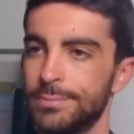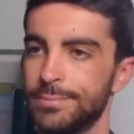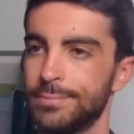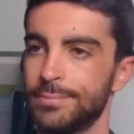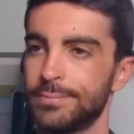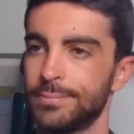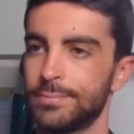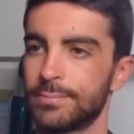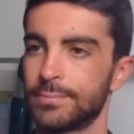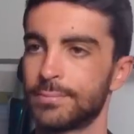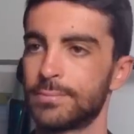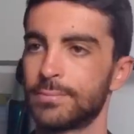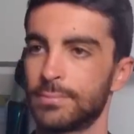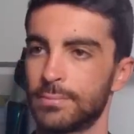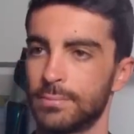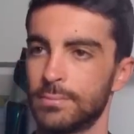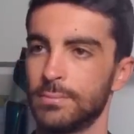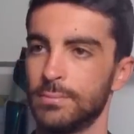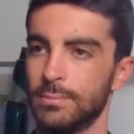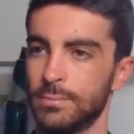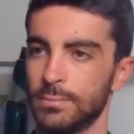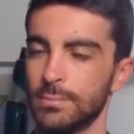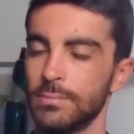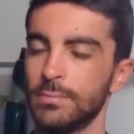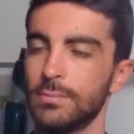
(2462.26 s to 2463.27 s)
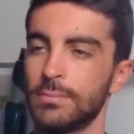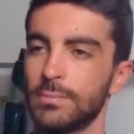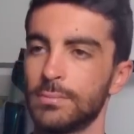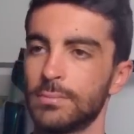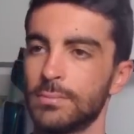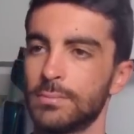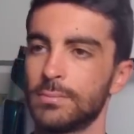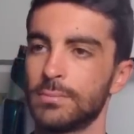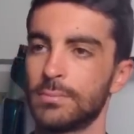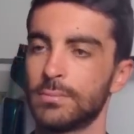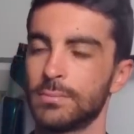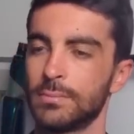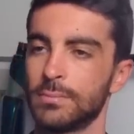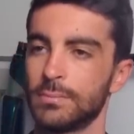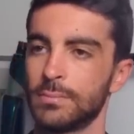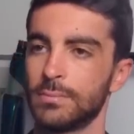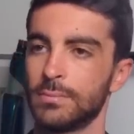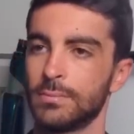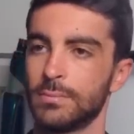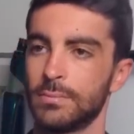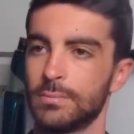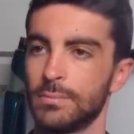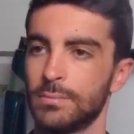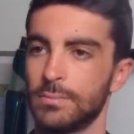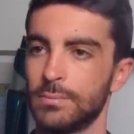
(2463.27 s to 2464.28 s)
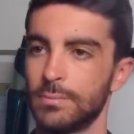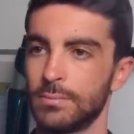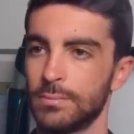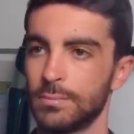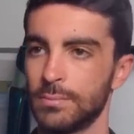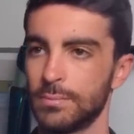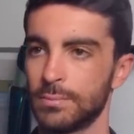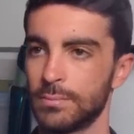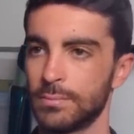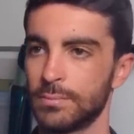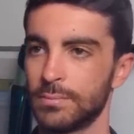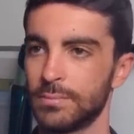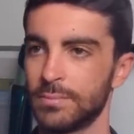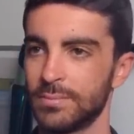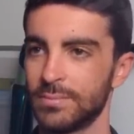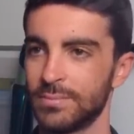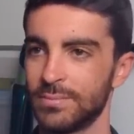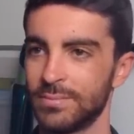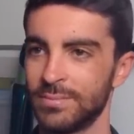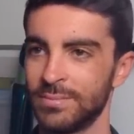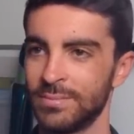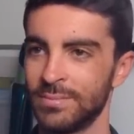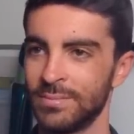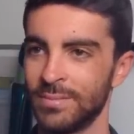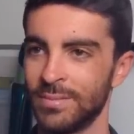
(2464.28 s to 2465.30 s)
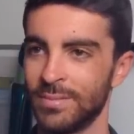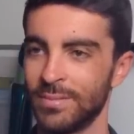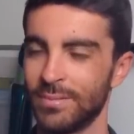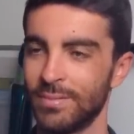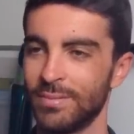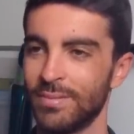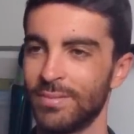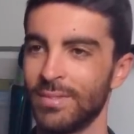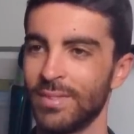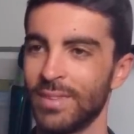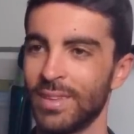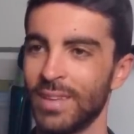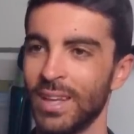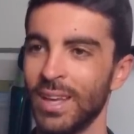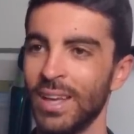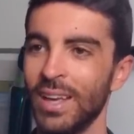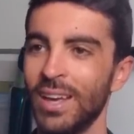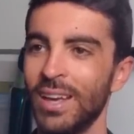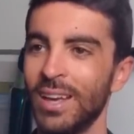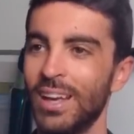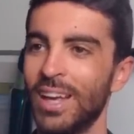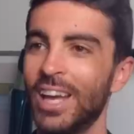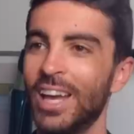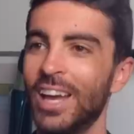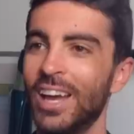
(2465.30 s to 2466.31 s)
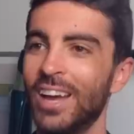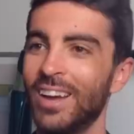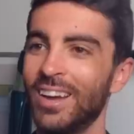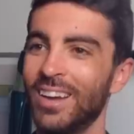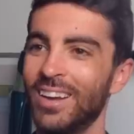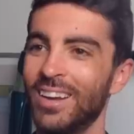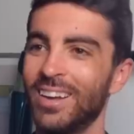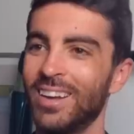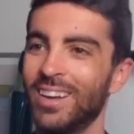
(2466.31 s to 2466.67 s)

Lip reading: The person shown says nothing.